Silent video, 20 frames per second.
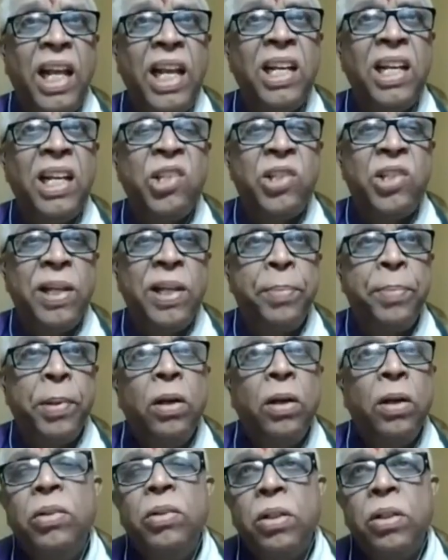clean and simple.
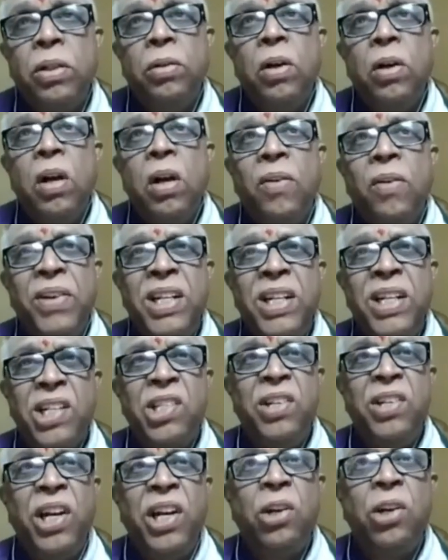So we
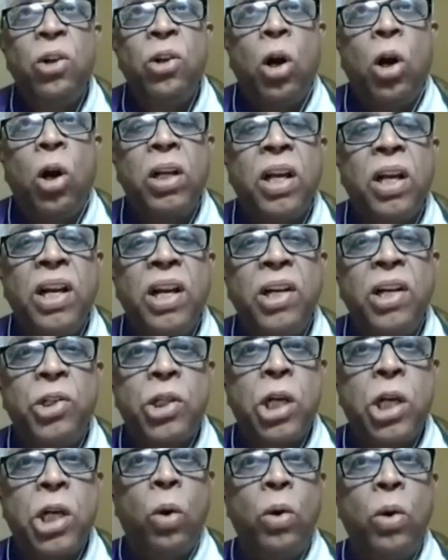just need to conquer it
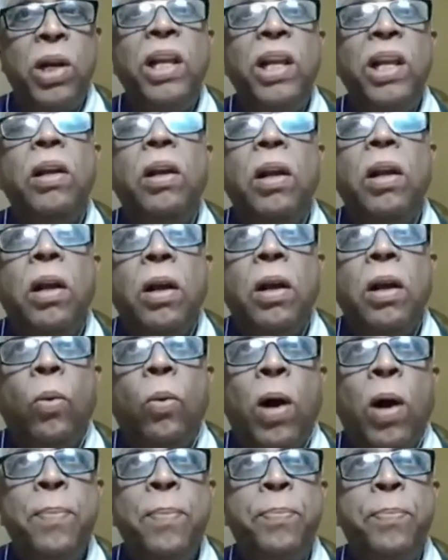slowly,
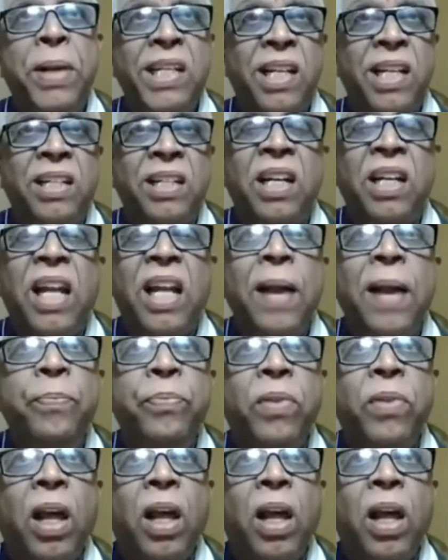one piece at a time.